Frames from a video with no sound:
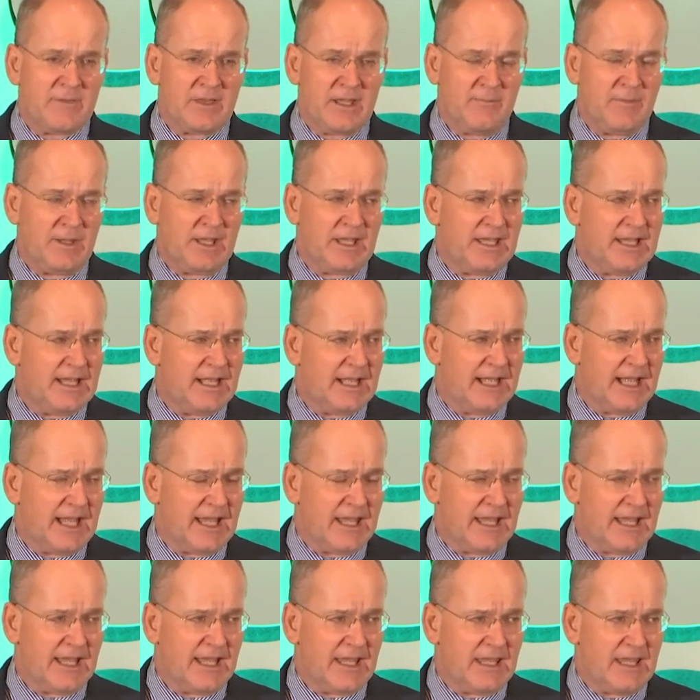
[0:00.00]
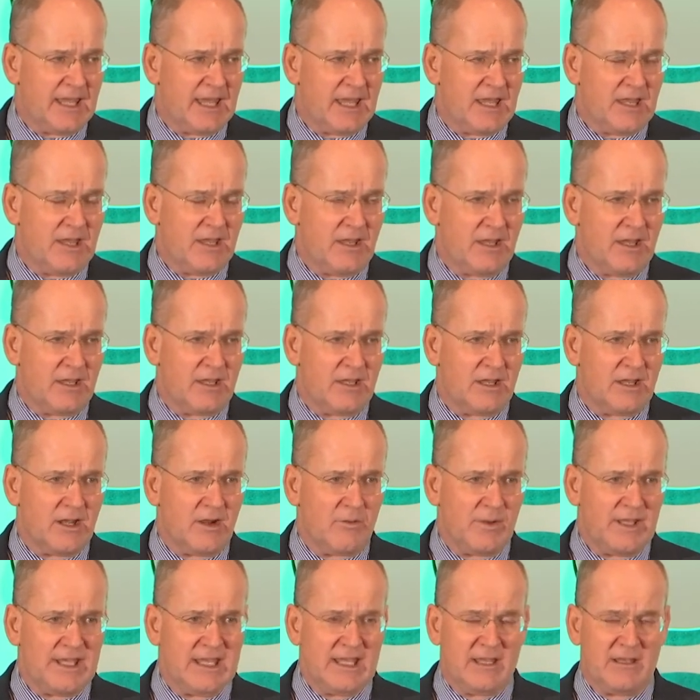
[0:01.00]

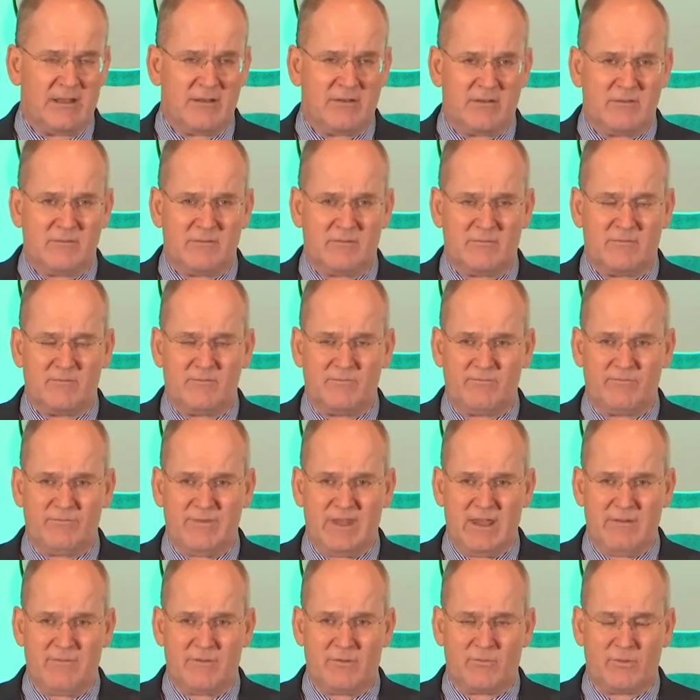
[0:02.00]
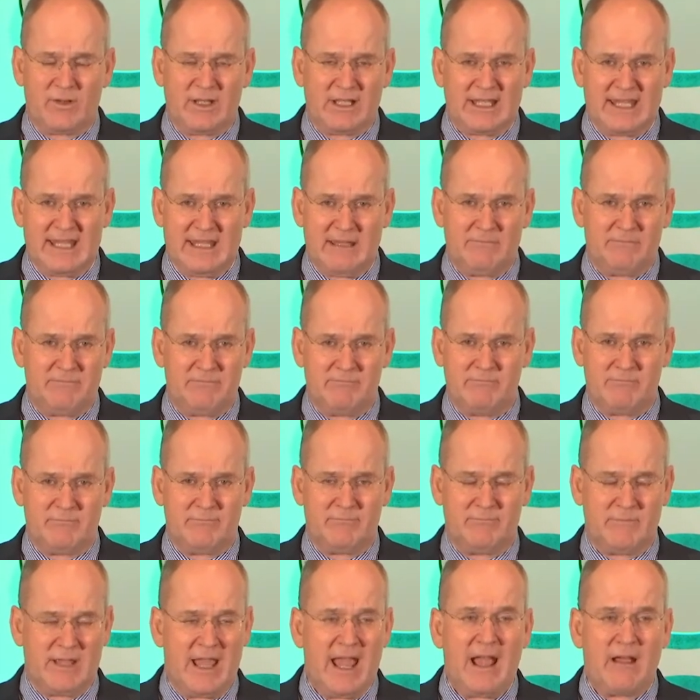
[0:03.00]
We didn't even really
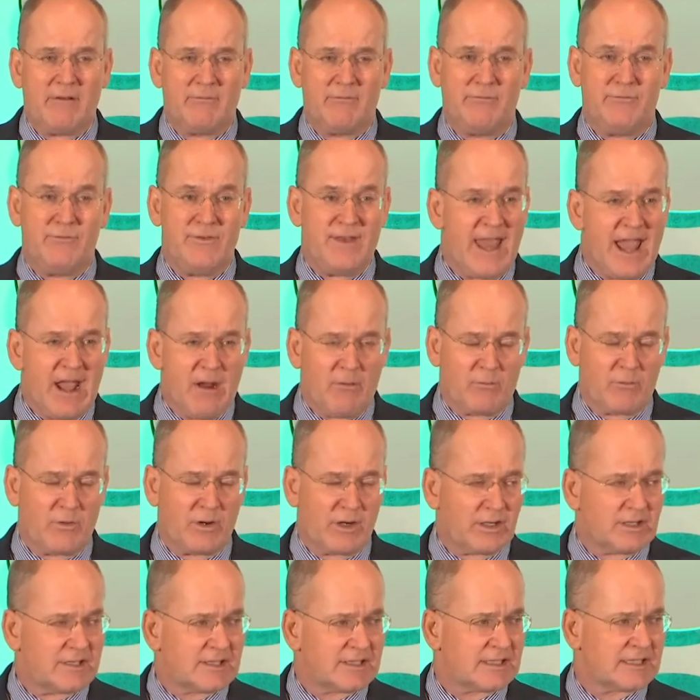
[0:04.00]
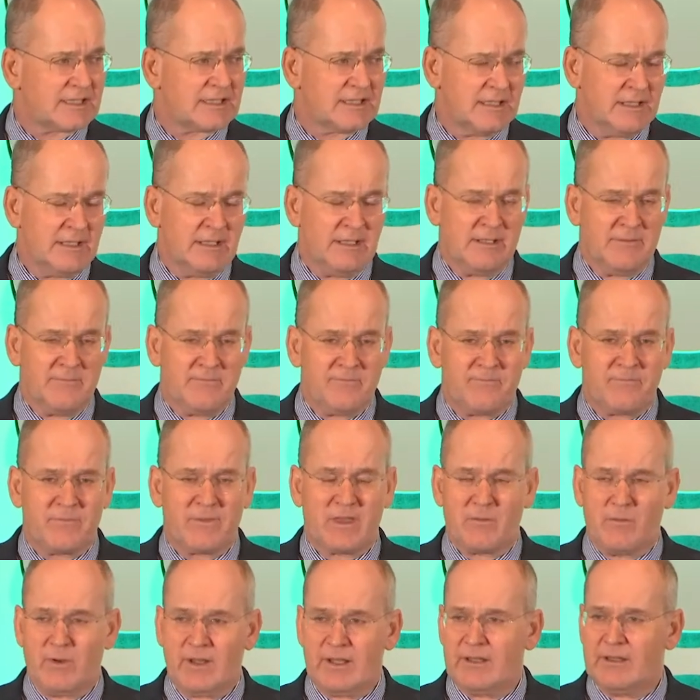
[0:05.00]
have networks
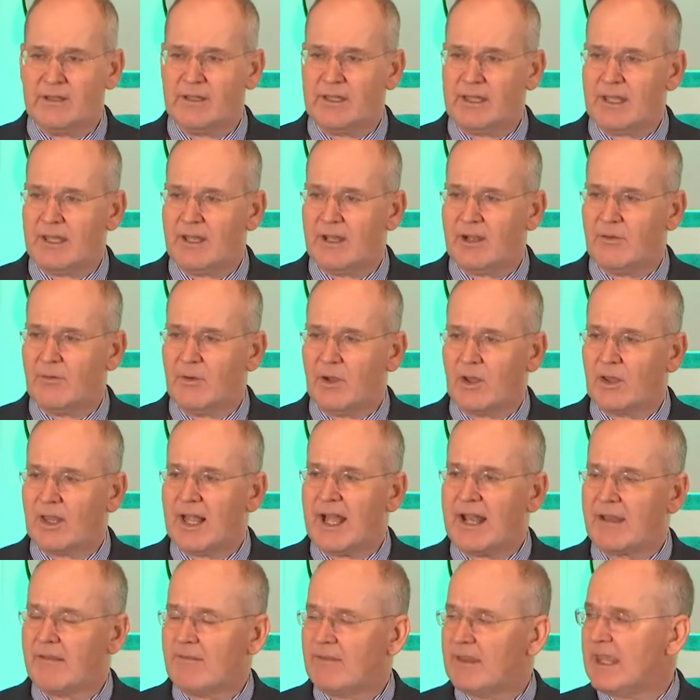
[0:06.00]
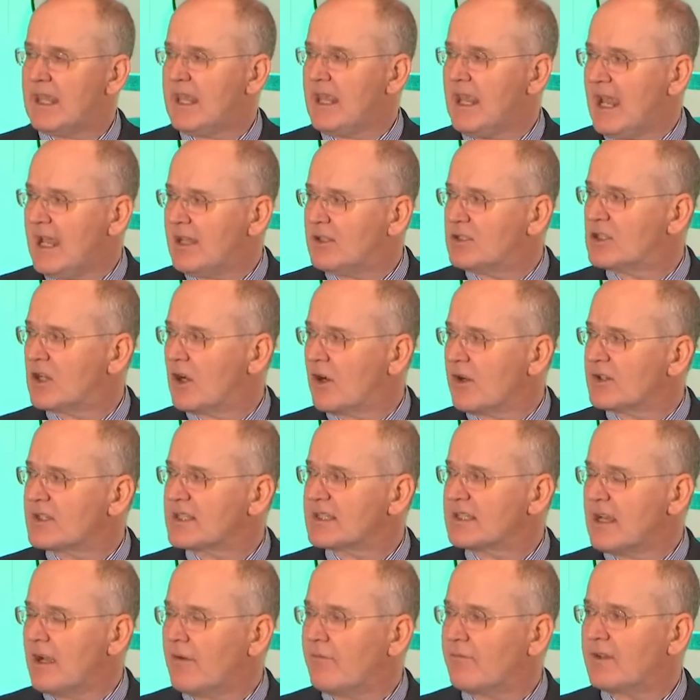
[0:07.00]
when, a lot of the EHR
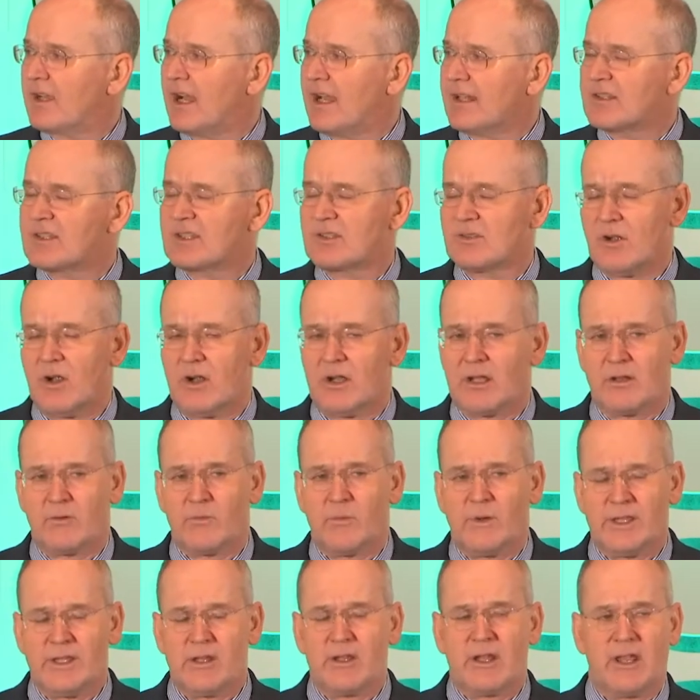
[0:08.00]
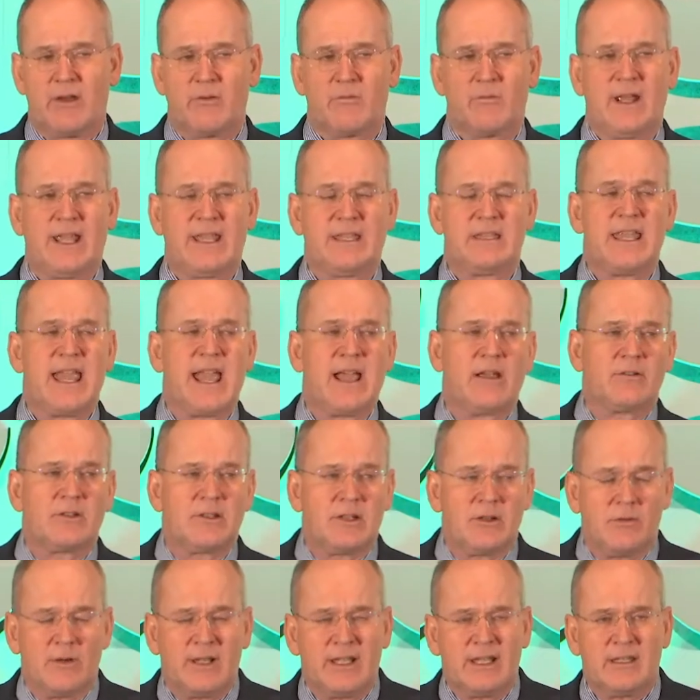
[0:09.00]
stuff got started, when you get right down
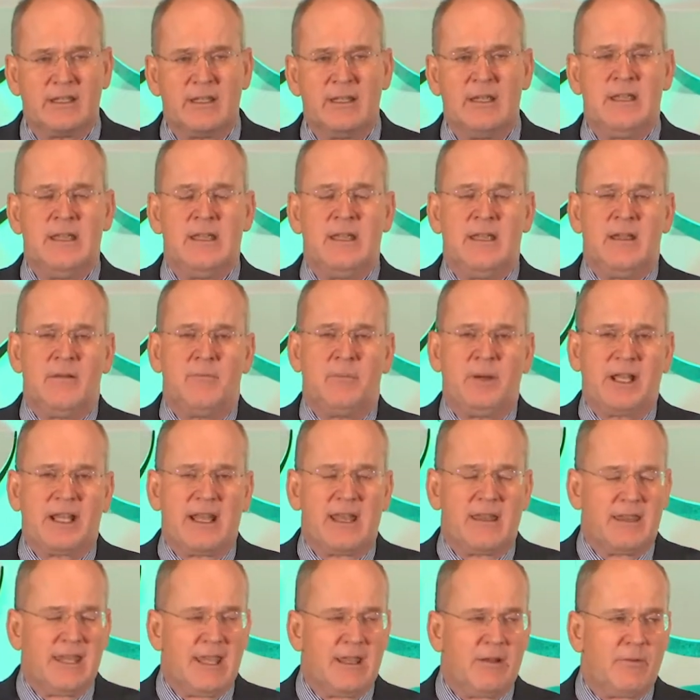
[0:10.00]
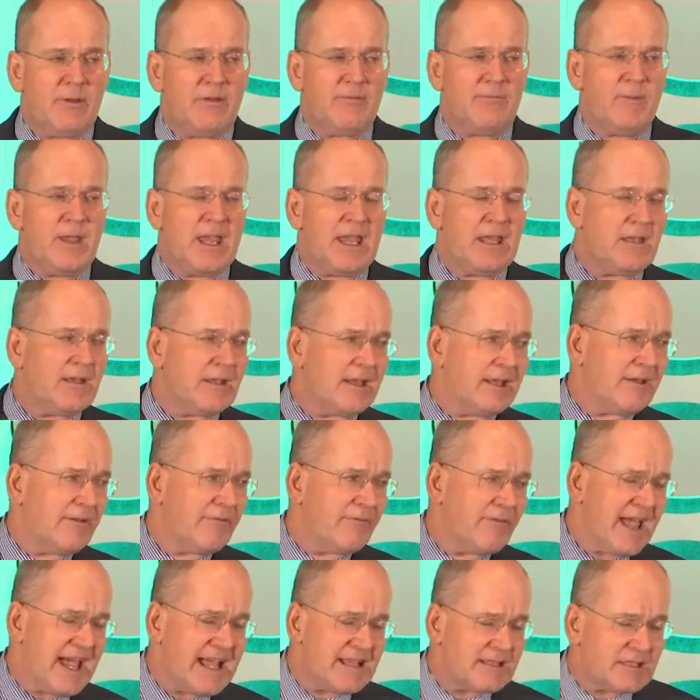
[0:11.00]
to it. But I think we've made a
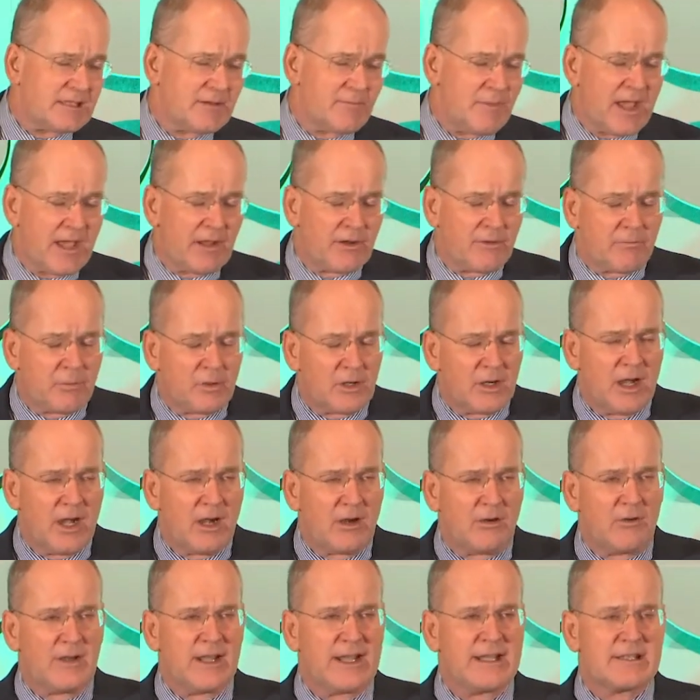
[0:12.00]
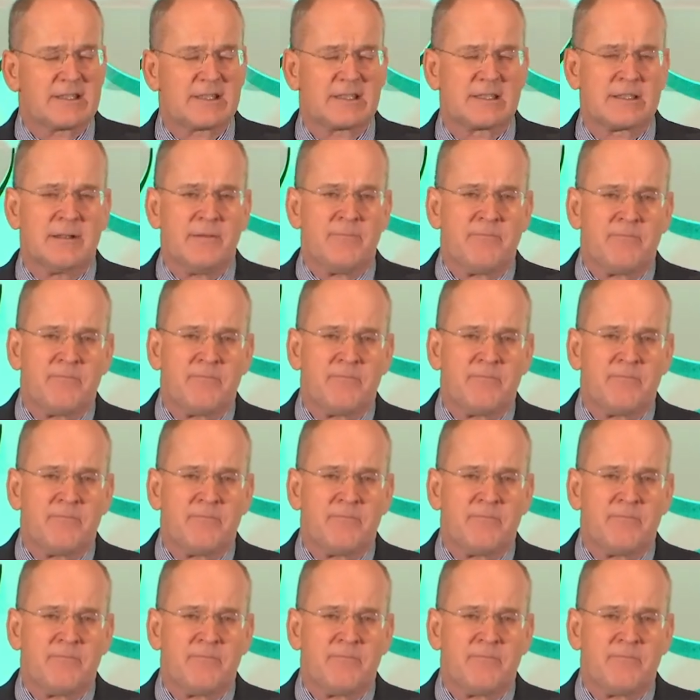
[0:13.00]
vast amount of progress.